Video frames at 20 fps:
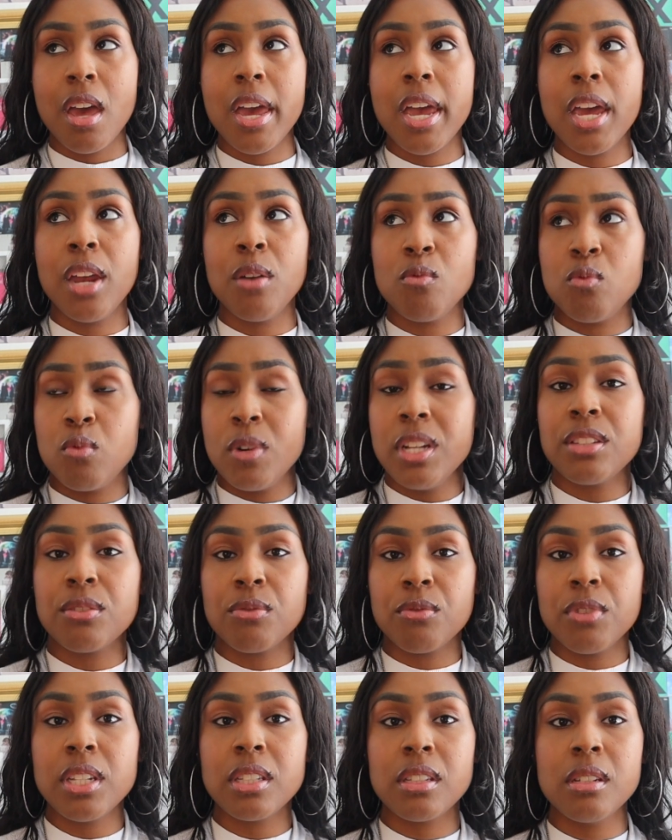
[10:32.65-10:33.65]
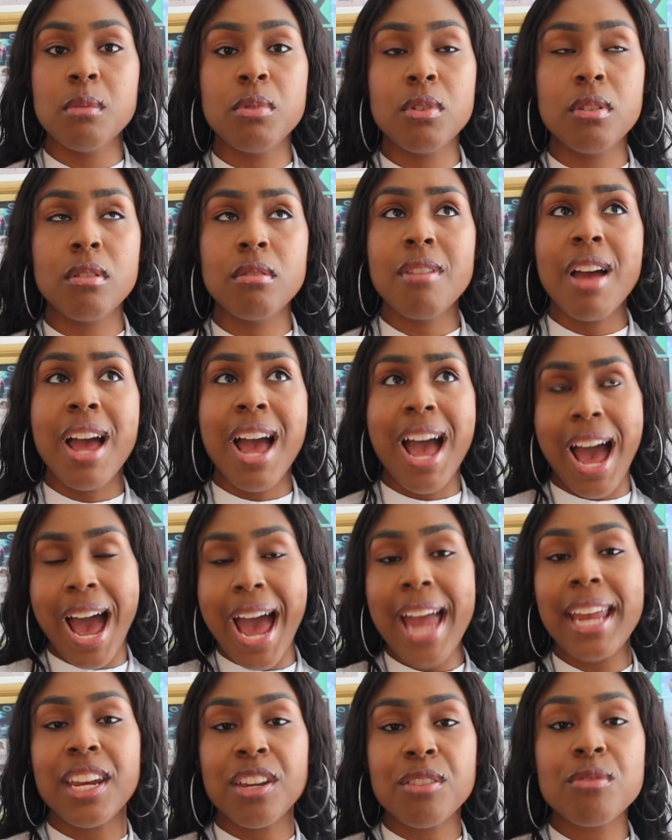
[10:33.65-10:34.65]
And what's reasonable?
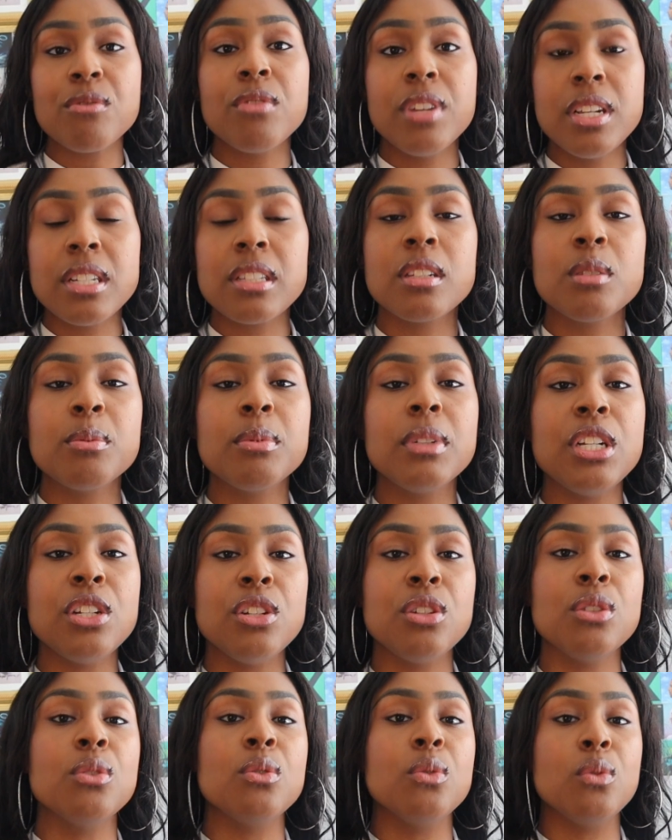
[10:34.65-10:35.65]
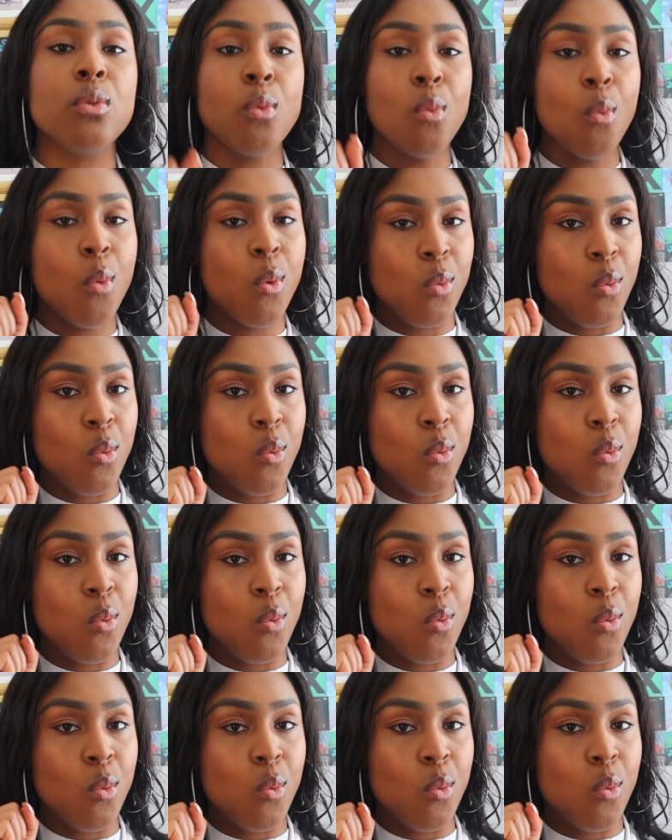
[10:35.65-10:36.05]
I can reasonably do